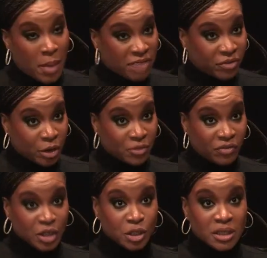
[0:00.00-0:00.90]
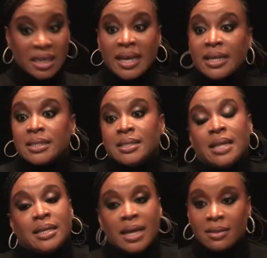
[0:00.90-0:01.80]
my first feature didn't get into
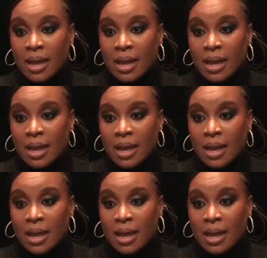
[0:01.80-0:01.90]
sundance